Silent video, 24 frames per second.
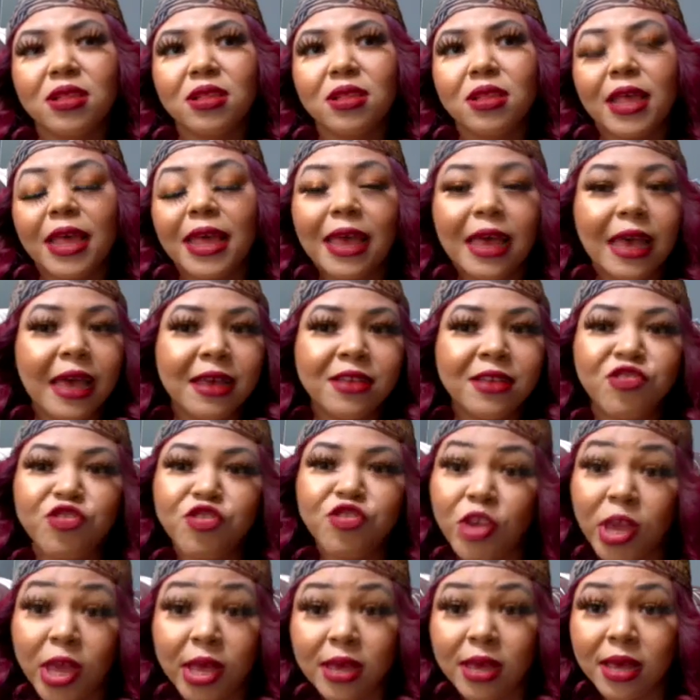eating
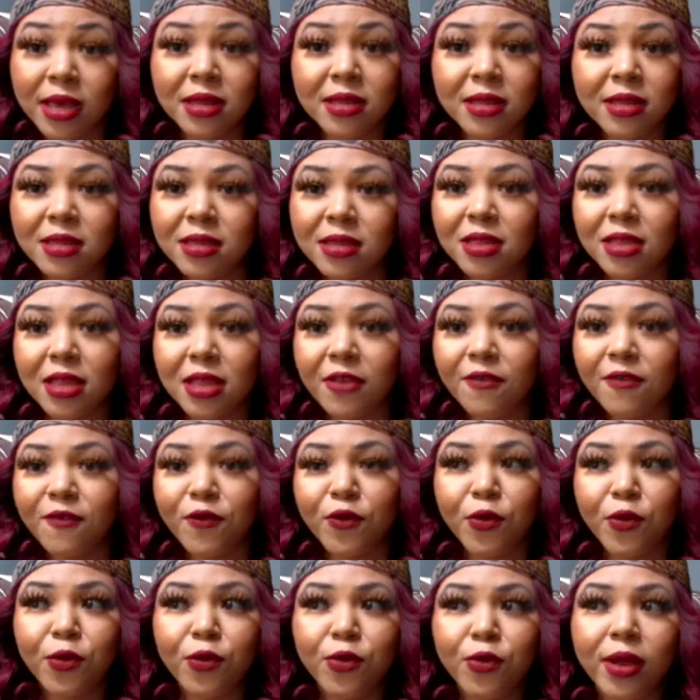chicken,
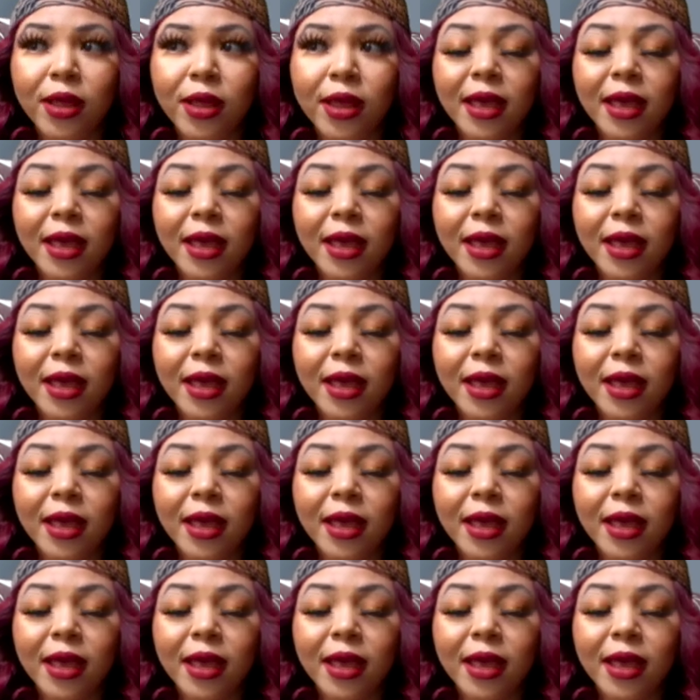seafood,